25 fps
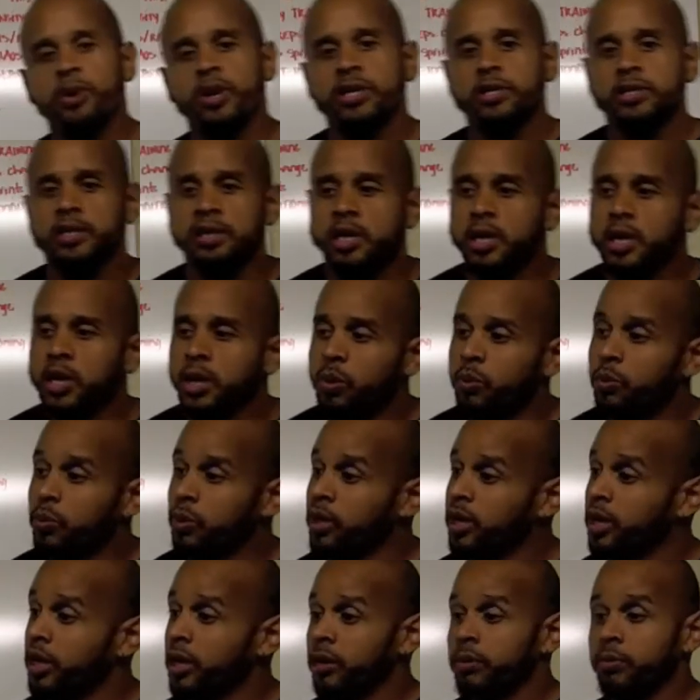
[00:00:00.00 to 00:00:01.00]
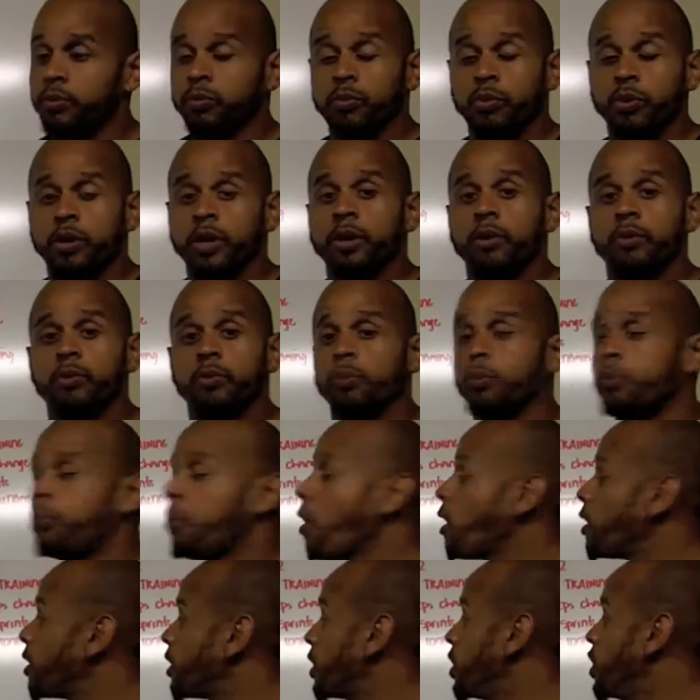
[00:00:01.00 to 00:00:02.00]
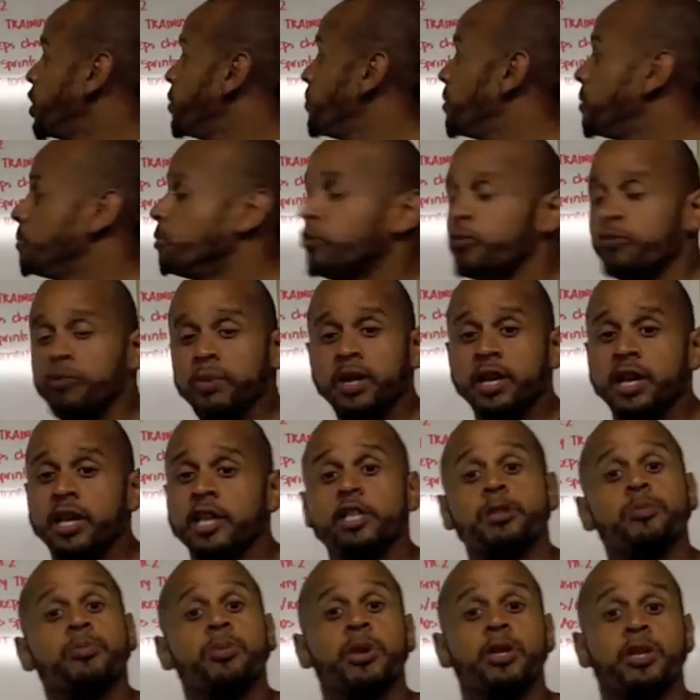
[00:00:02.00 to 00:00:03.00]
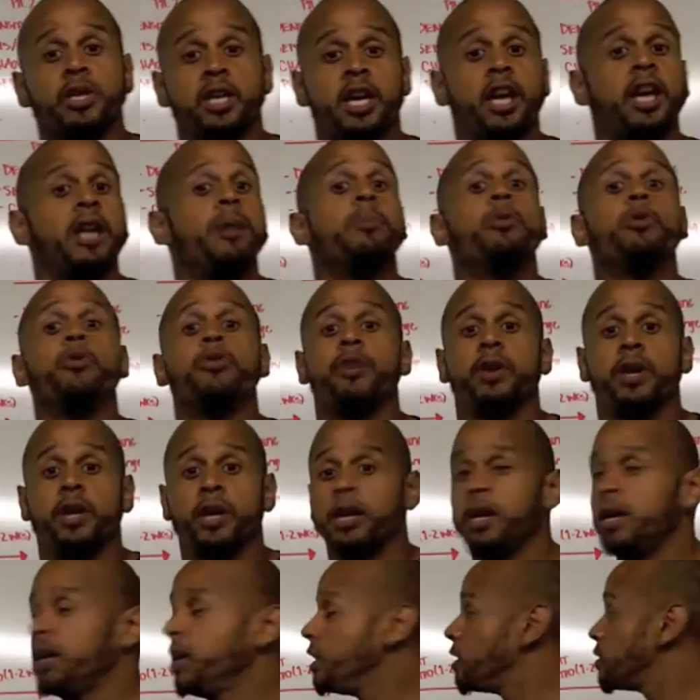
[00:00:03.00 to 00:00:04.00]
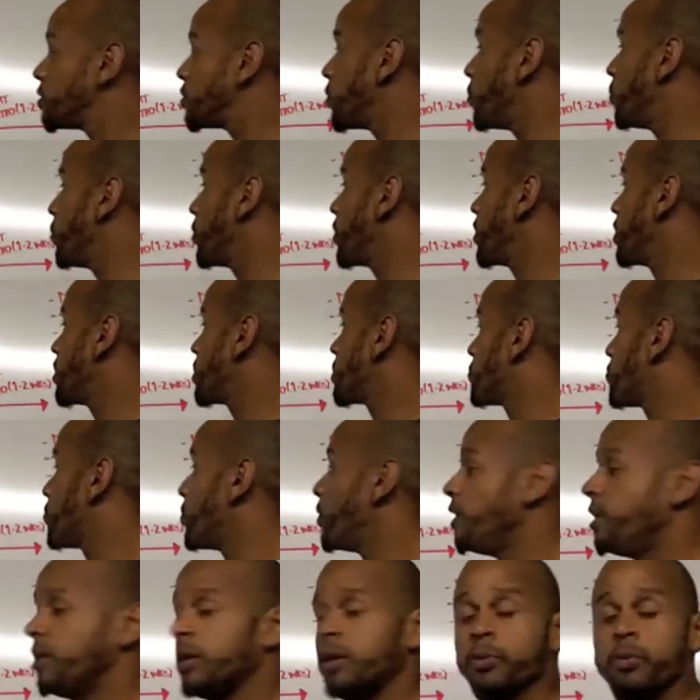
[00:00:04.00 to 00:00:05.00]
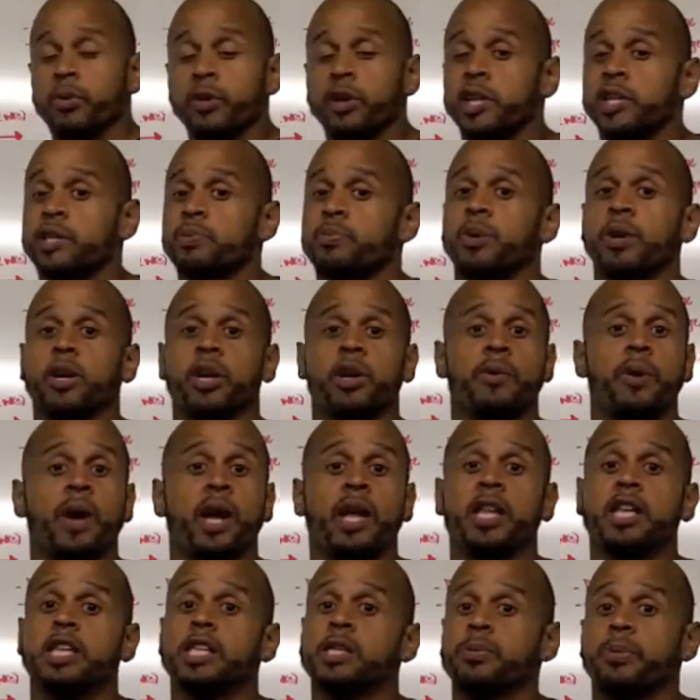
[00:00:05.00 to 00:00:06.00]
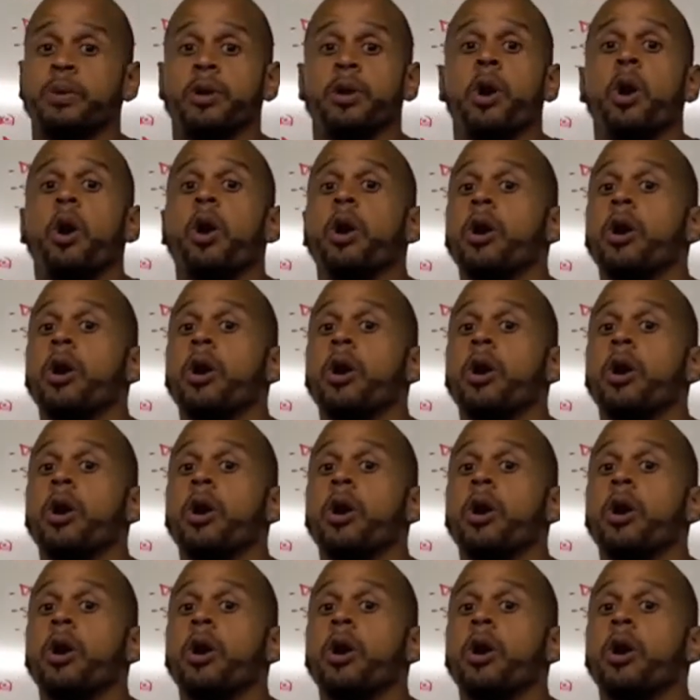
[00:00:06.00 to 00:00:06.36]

sprints. We're gonna part of human movement is sprinting and moving. So we're gonna sprint, and we're gonna sprint correctly, sprint